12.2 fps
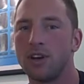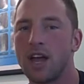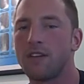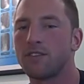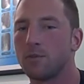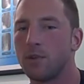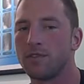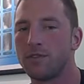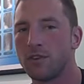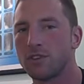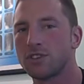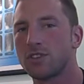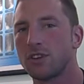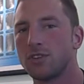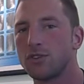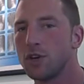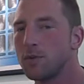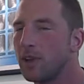And after my
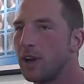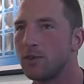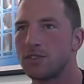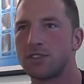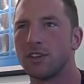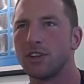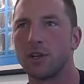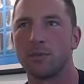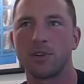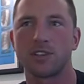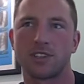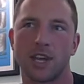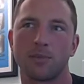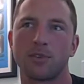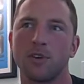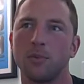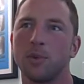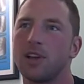first treatment, I was still a little bit
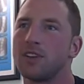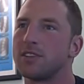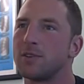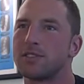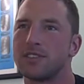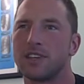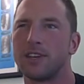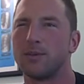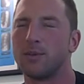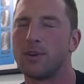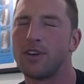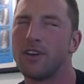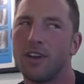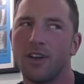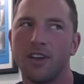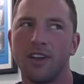skeptical because I was thinking, well,